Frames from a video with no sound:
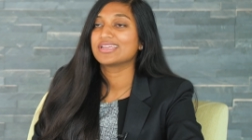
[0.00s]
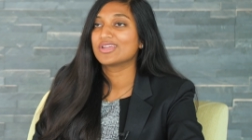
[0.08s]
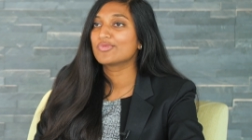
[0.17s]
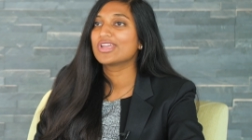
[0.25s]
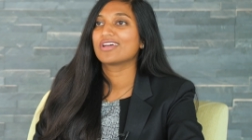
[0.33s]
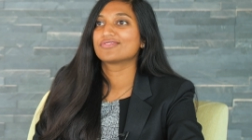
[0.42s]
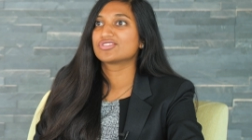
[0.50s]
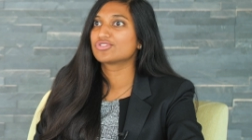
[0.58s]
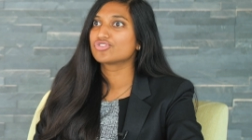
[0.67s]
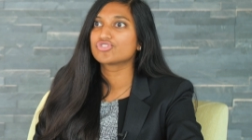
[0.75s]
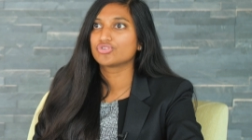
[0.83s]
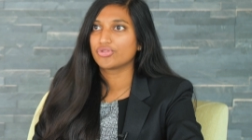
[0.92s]
and we have
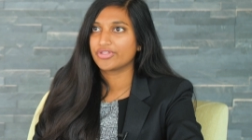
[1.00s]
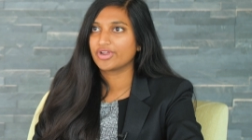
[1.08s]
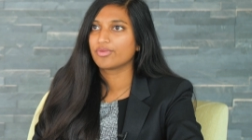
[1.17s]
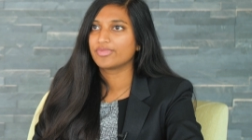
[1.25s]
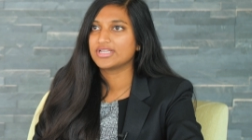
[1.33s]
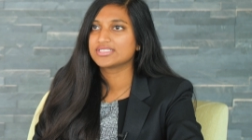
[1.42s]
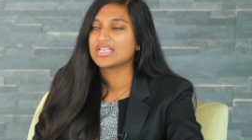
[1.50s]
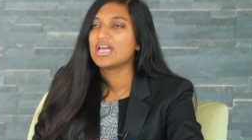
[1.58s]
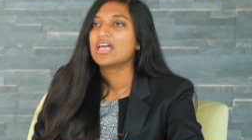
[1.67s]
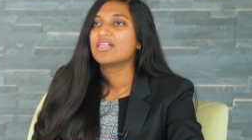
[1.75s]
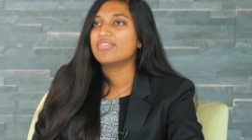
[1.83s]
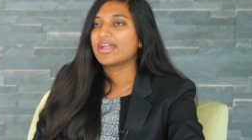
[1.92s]
surgical therapies
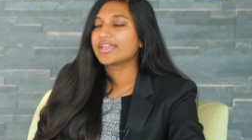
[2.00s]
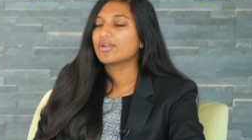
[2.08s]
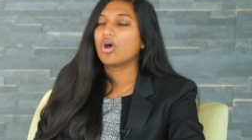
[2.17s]
that can